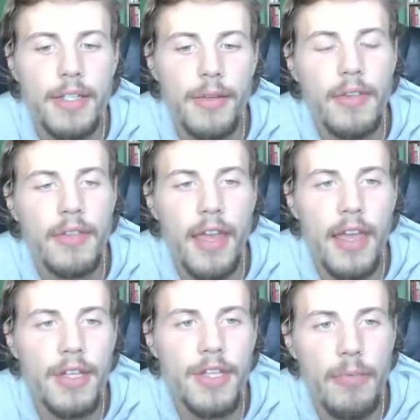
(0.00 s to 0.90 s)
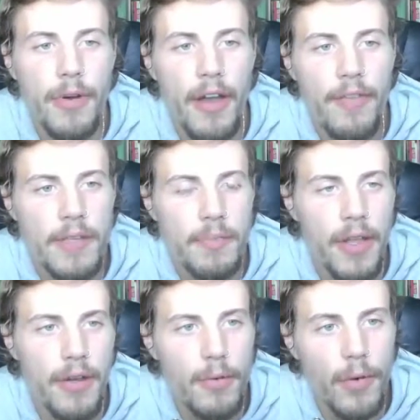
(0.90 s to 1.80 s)
think that age demographics play
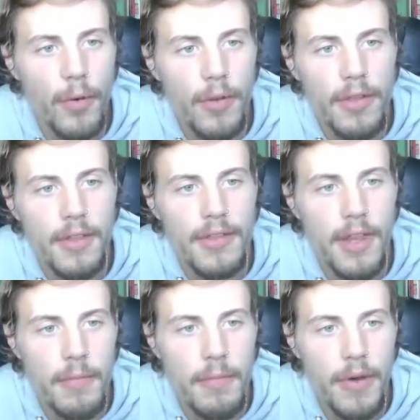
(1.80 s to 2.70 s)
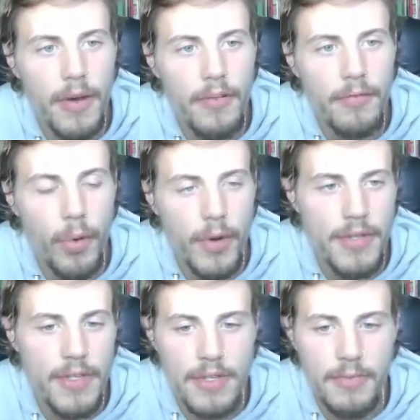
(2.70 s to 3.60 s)
a role in the type of point
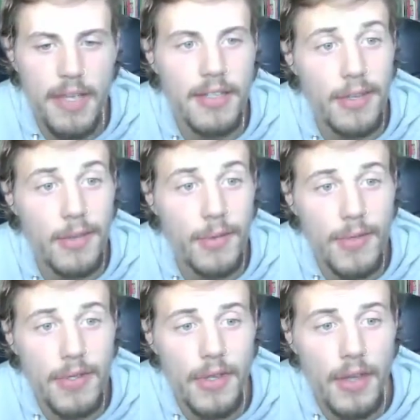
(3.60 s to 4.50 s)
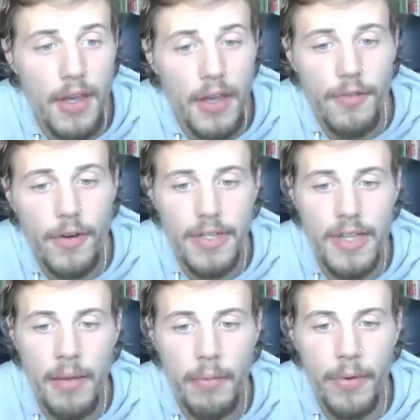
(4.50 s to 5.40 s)
system that's used? For
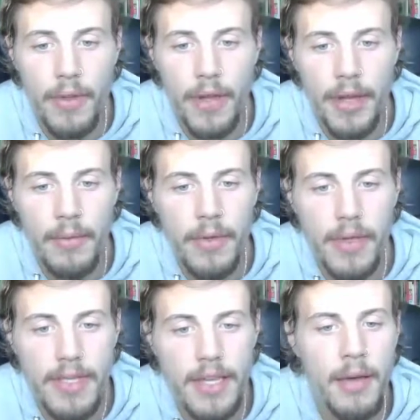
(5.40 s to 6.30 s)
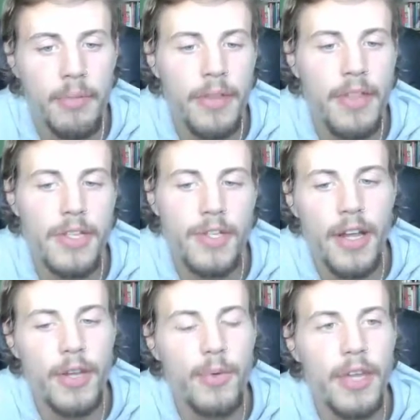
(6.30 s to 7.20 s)
example, is a company that's
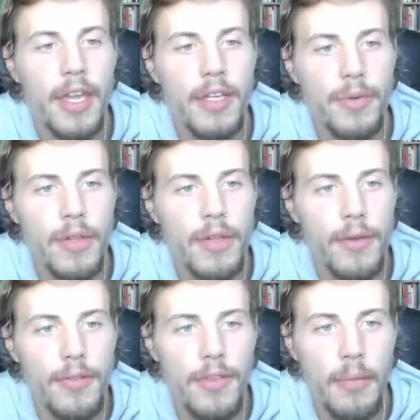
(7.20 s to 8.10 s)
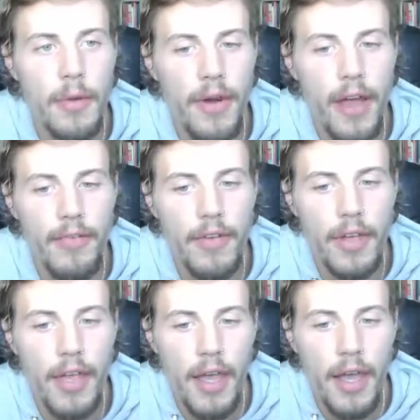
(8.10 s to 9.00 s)
trying to engage with a youth demographic
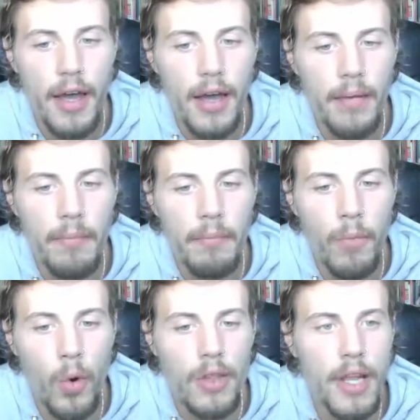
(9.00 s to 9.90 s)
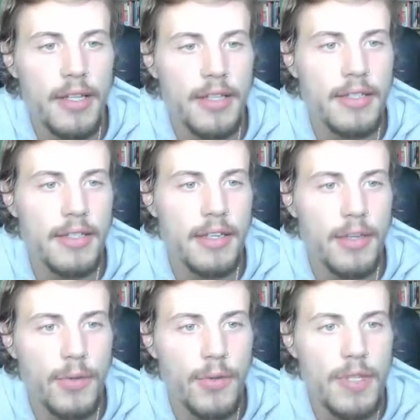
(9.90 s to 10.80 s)
more likely to
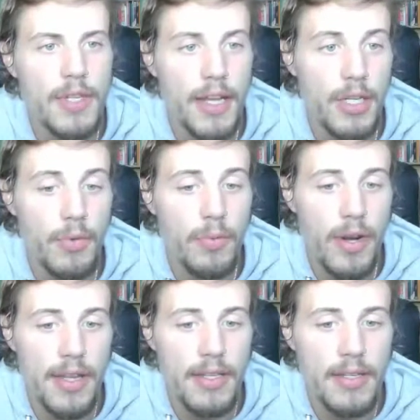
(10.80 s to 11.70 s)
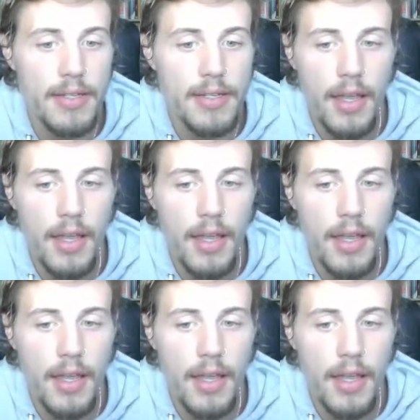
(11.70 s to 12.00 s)
use tangible prizes